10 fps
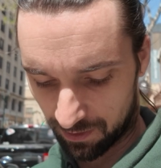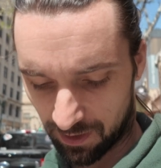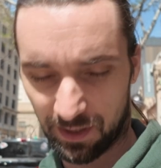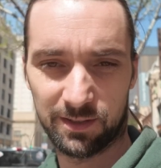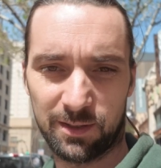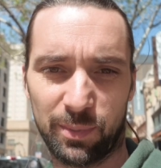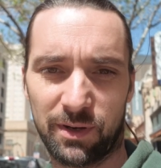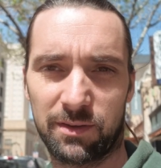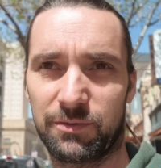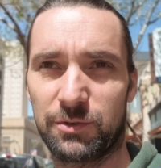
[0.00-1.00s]
than
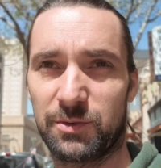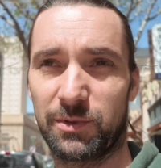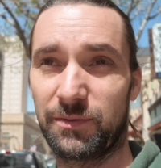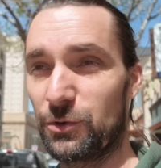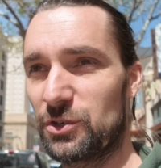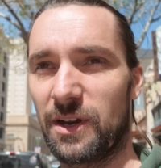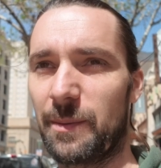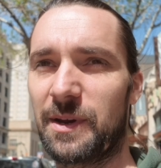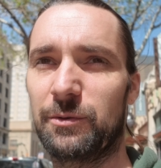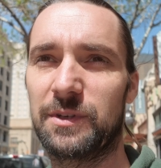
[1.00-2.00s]
compared to the Fuji. With the Fuji, I
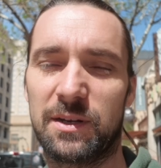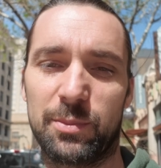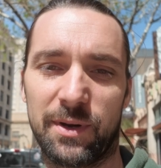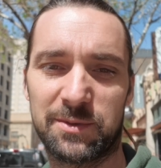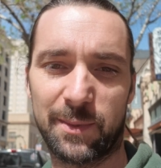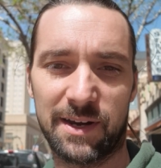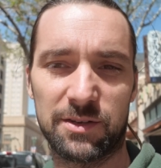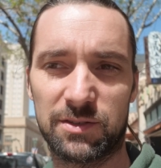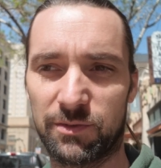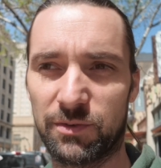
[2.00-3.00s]
really need to put up to my eye and
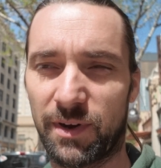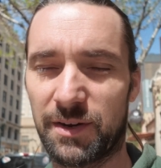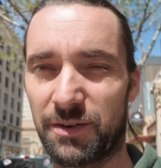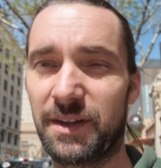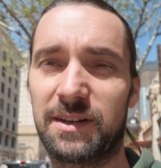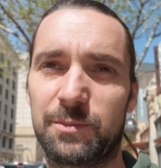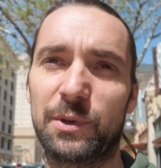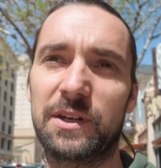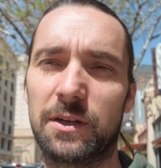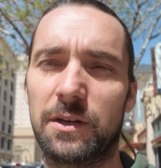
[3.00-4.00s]
use the viewfinder. Then it's
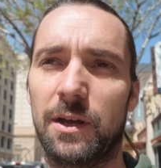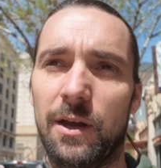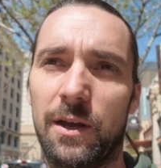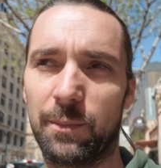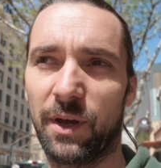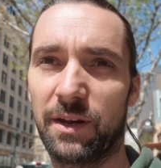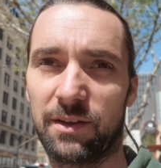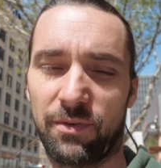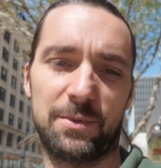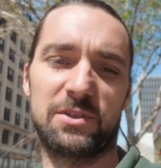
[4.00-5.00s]
pretty good. But
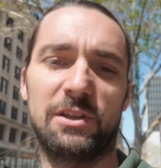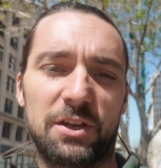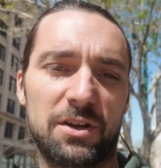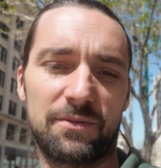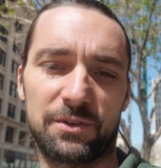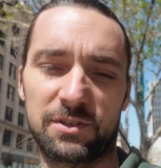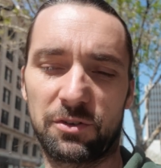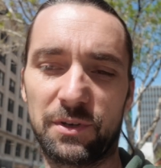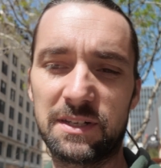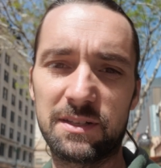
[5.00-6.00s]
if I'm just looking off the
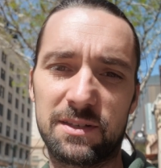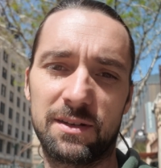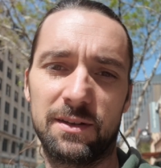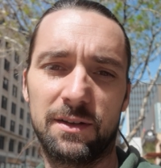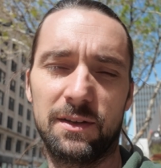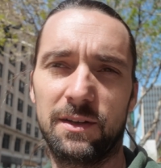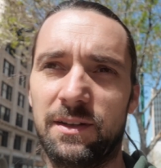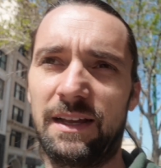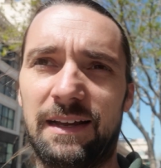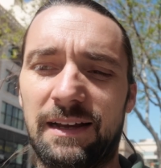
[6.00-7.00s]
screens,
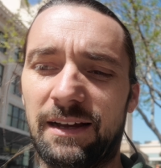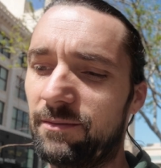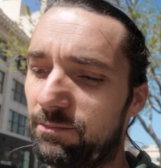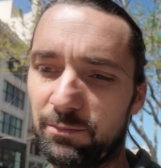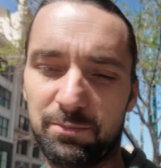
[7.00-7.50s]
win